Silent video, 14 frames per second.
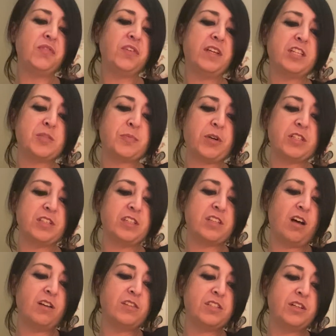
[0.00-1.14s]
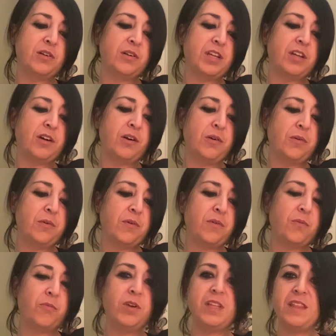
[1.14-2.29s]
feel like this person is also, you know,
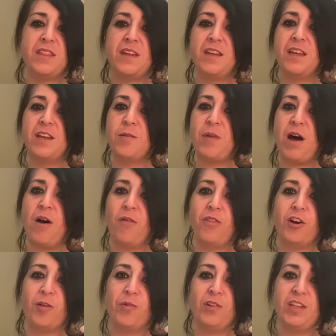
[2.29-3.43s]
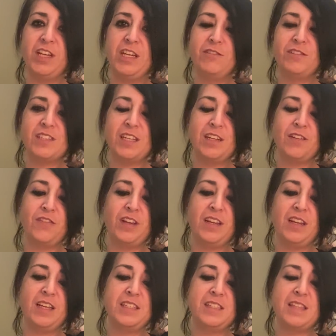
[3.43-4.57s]
really thinking about their beliefs and if it
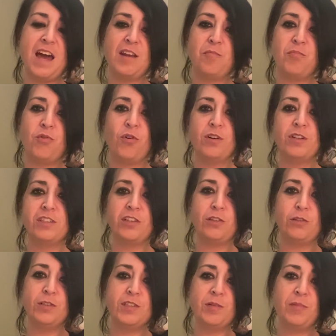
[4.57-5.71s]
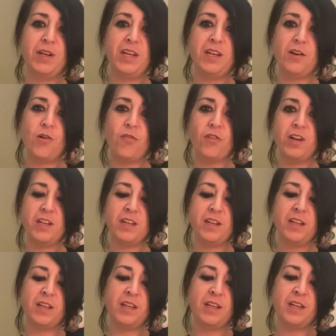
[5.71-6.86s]
is that important to lose somebody over it.
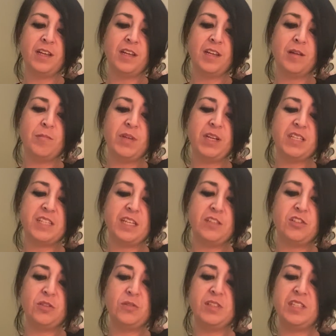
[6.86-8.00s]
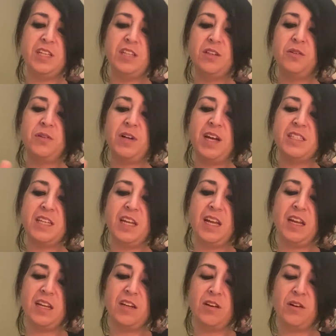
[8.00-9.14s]
Because they do see you as
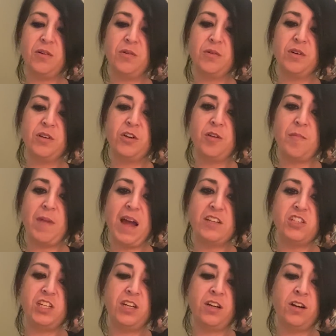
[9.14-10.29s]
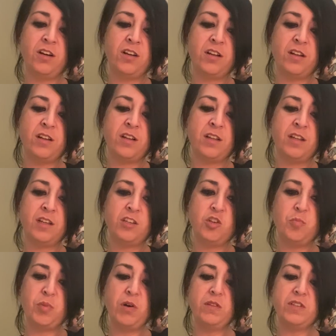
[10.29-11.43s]
a, you know, good match here.
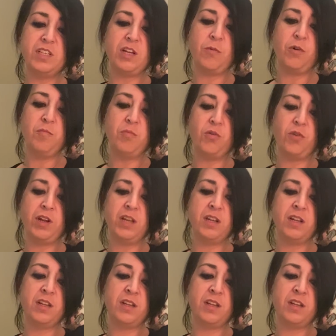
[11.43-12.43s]
You both did at one point.